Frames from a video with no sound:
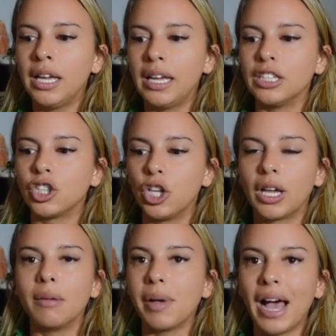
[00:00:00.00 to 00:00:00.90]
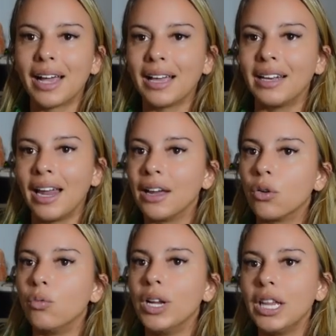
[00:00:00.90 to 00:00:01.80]
is looking back and, like,
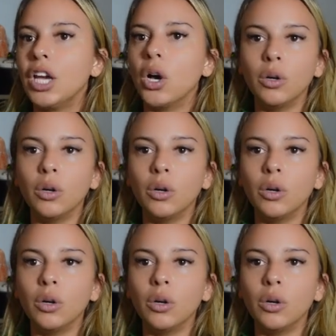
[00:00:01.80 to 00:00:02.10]
really